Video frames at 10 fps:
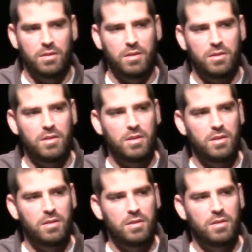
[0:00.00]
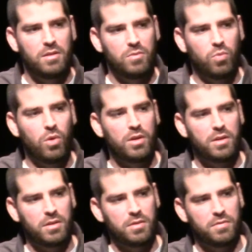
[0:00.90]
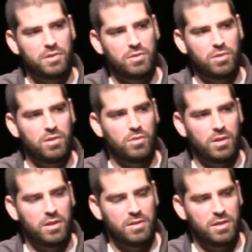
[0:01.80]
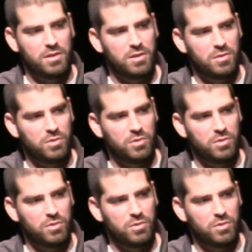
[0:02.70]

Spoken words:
That the work of student organizations,